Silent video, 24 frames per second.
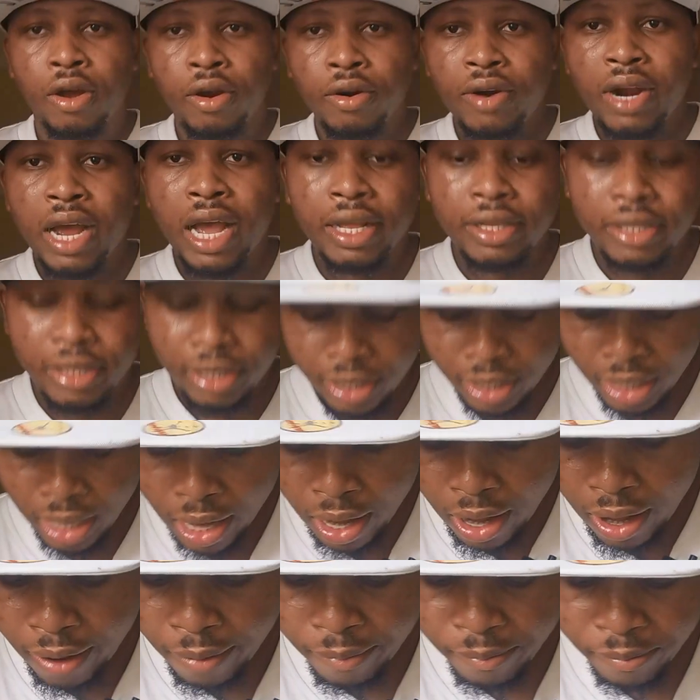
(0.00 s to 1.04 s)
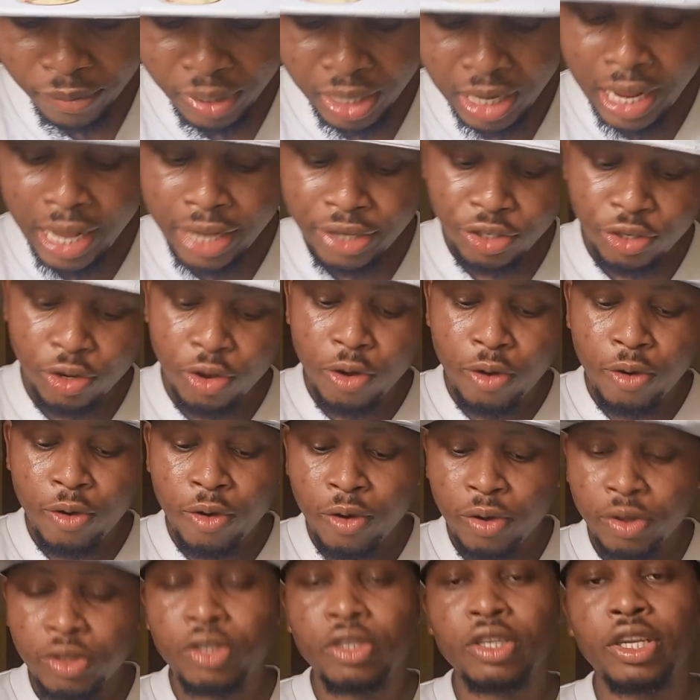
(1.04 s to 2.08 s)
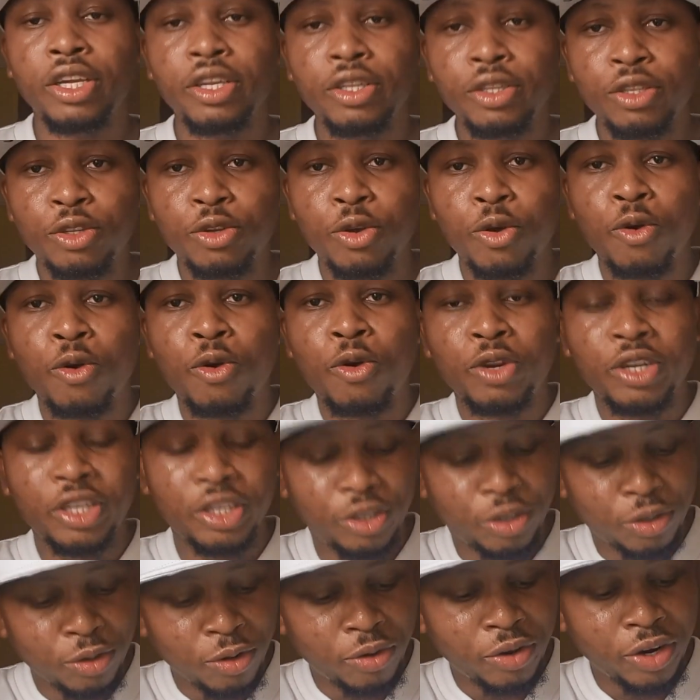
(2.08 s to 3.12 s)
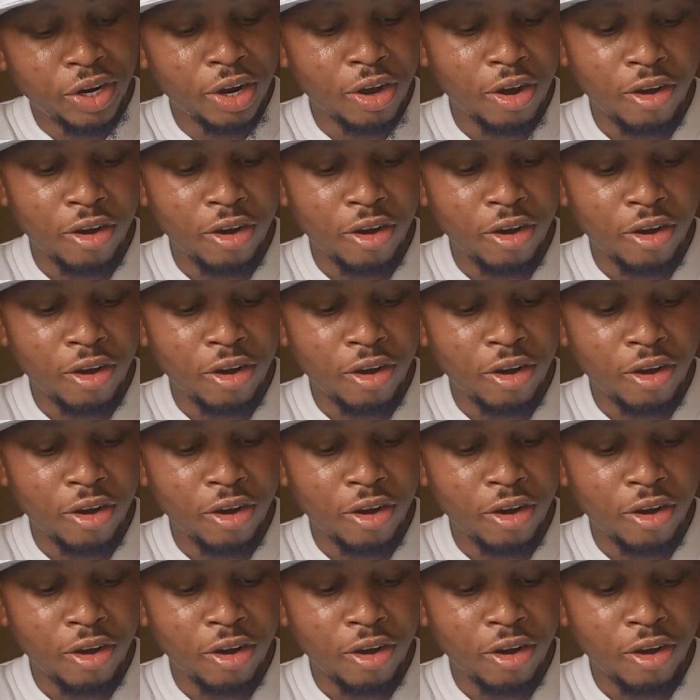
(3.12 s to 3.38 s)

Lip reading: All right, let's go into the story